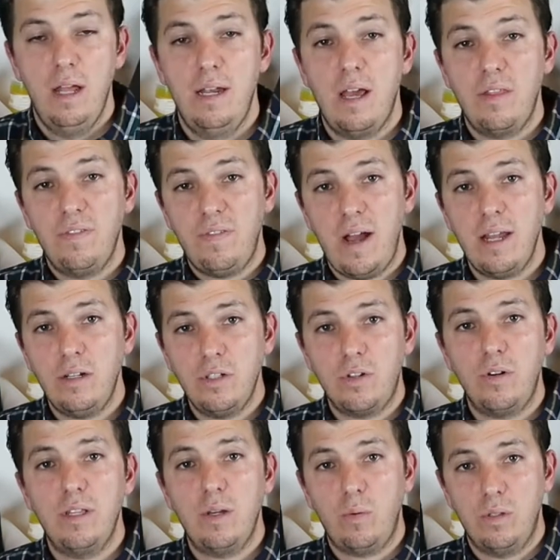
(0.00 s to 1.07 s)
Now, the final
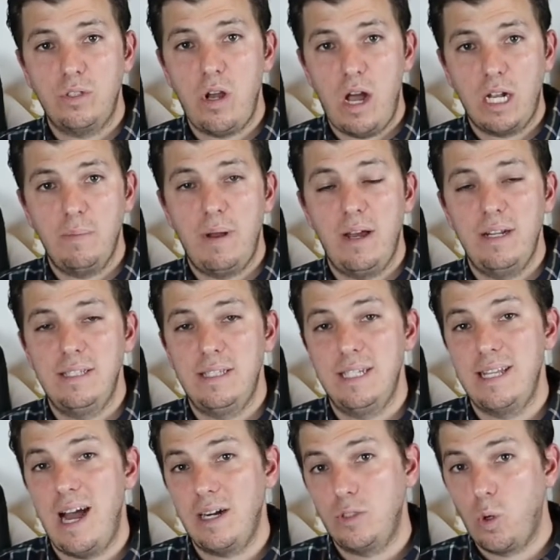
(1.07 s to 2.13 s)
degree that we'll talk about is the
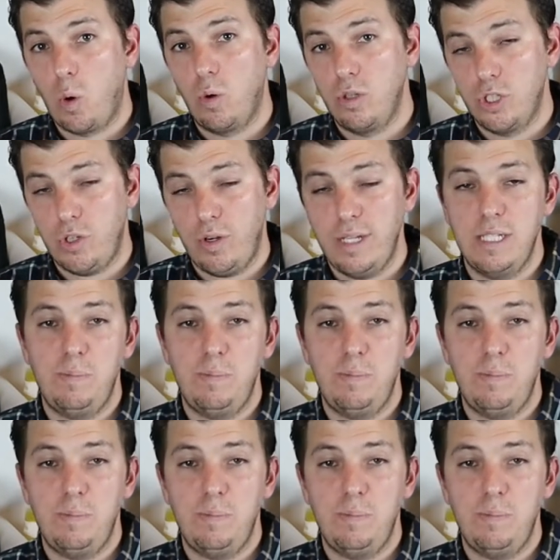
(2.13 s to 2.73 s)
doctoral degree,